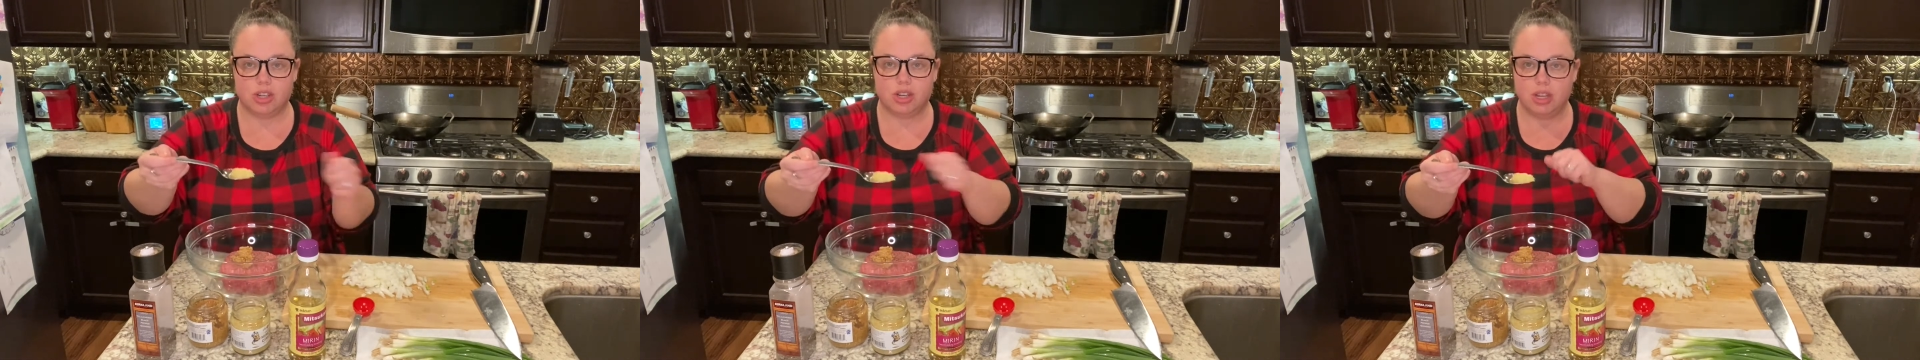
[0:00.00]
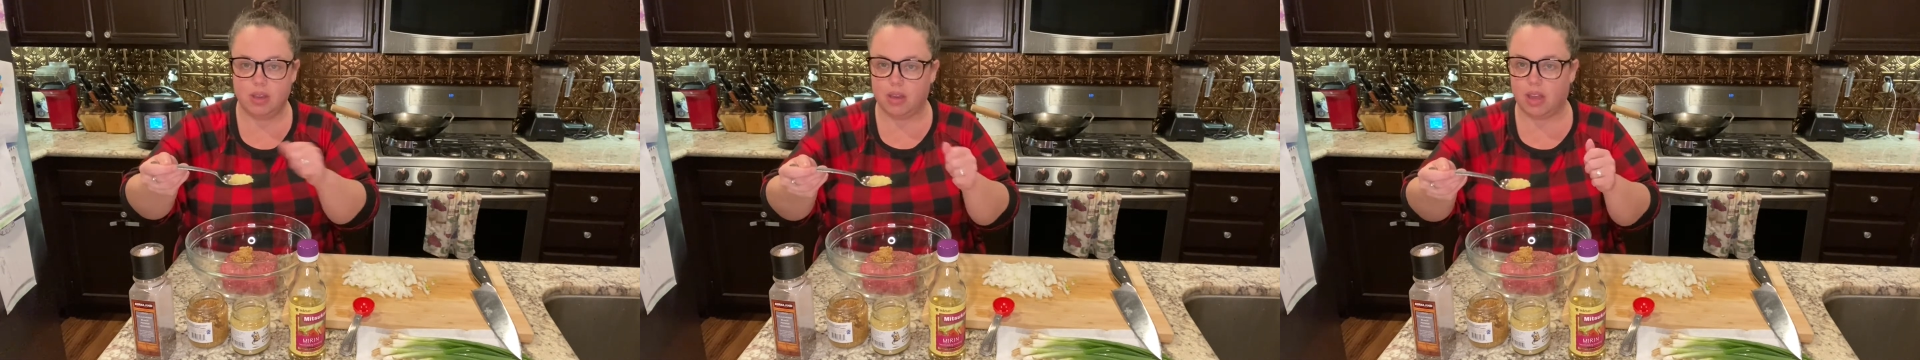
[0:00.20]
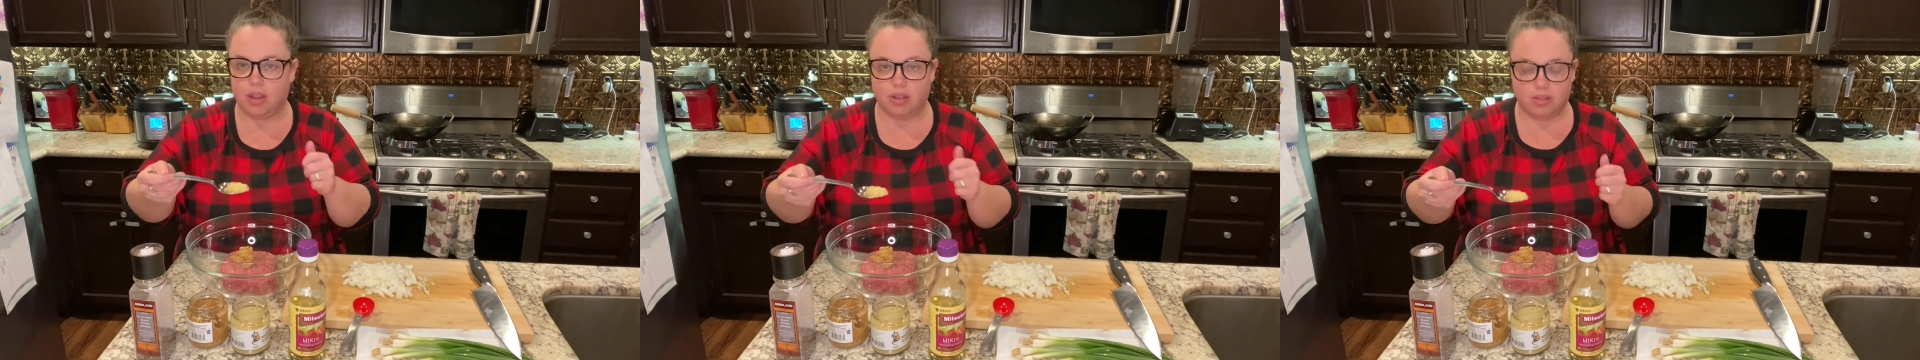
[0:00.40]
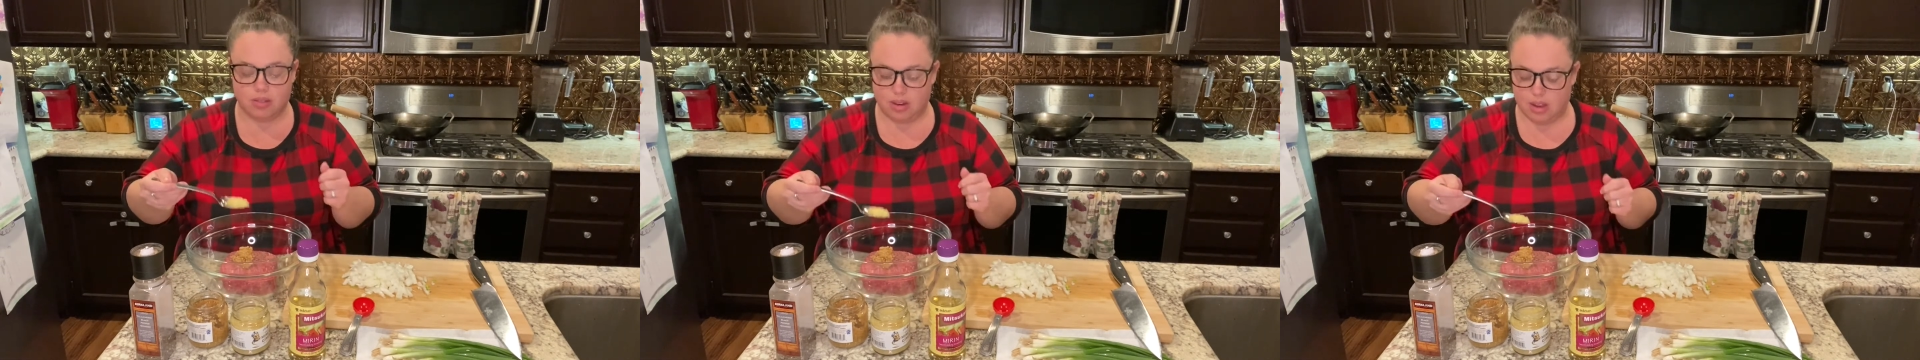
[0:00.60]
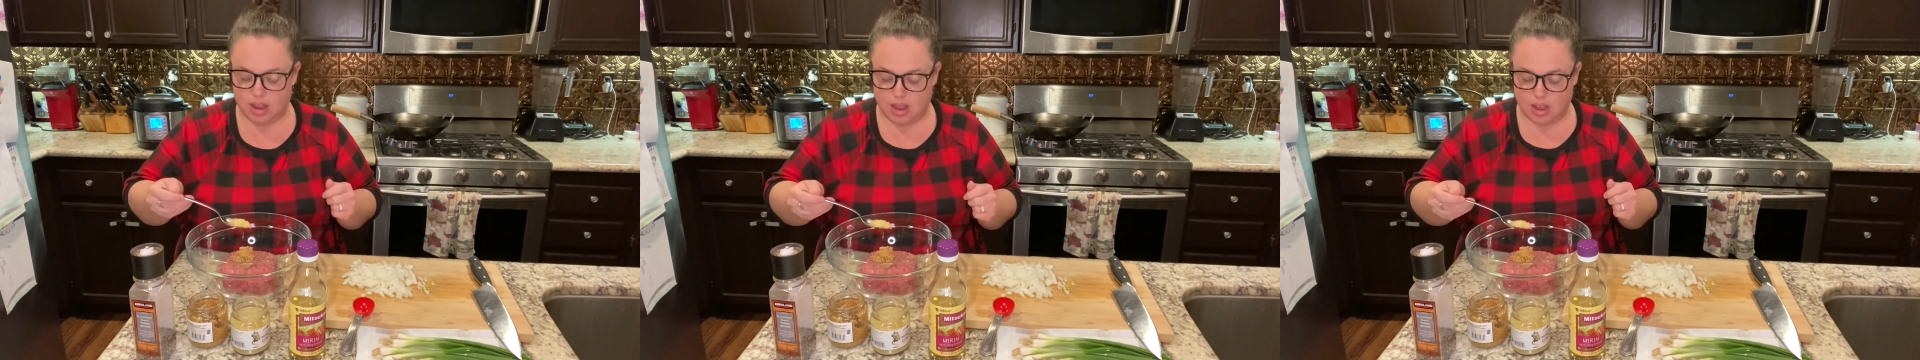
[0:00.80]
You
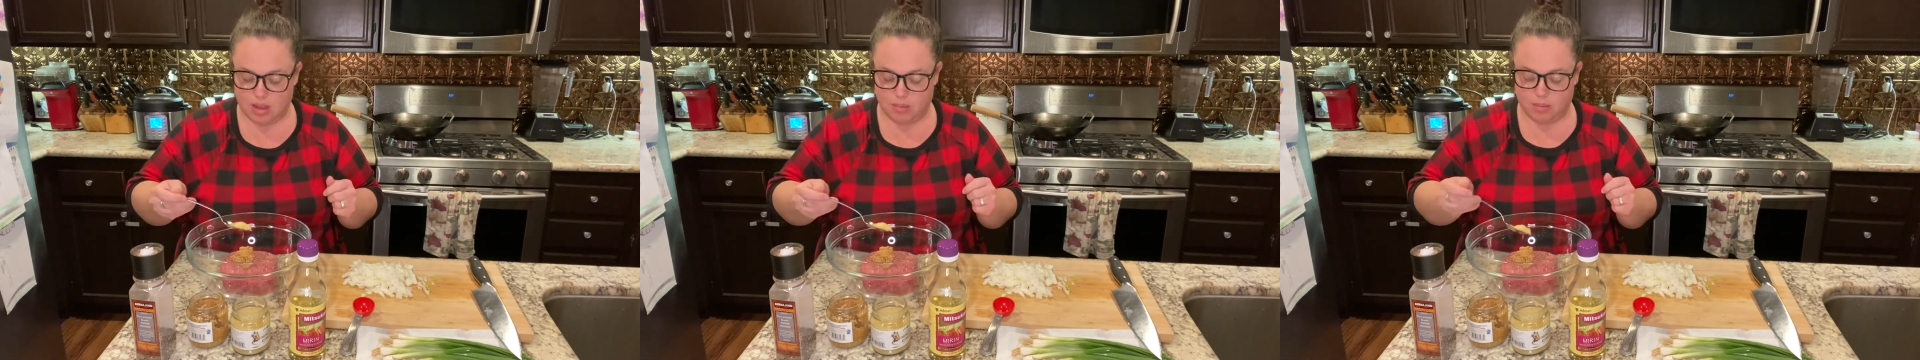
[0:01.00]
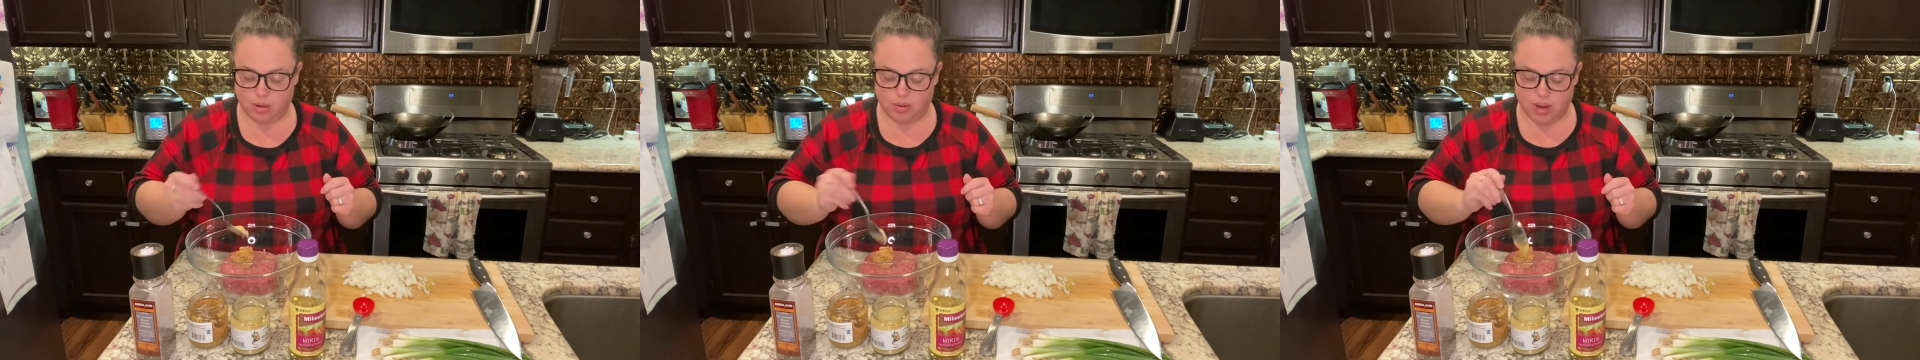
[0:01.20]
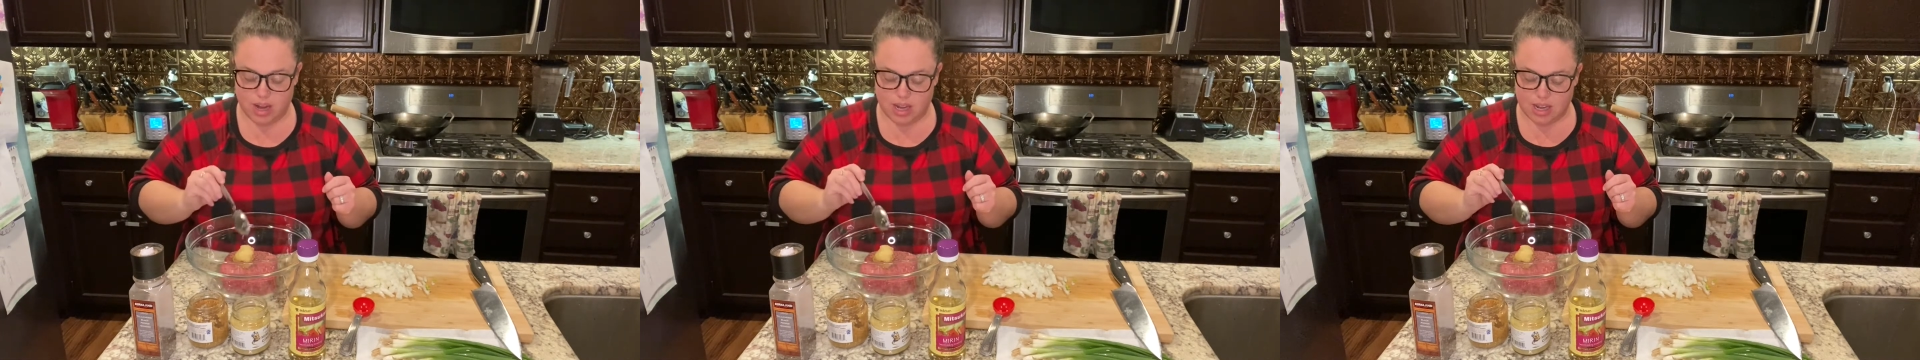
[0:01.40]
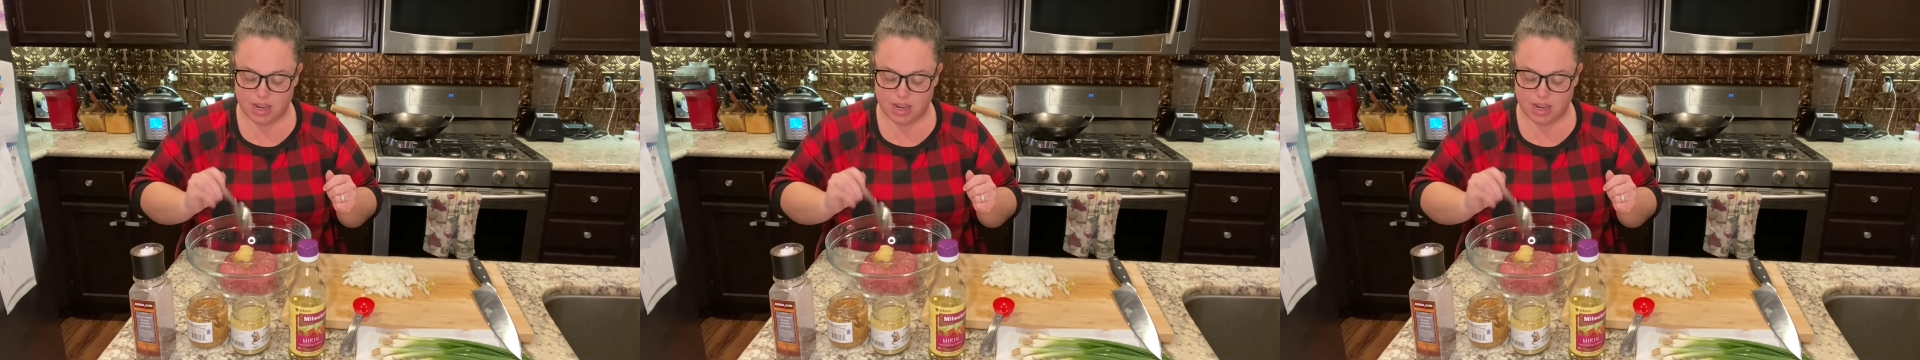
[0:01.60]
can grate it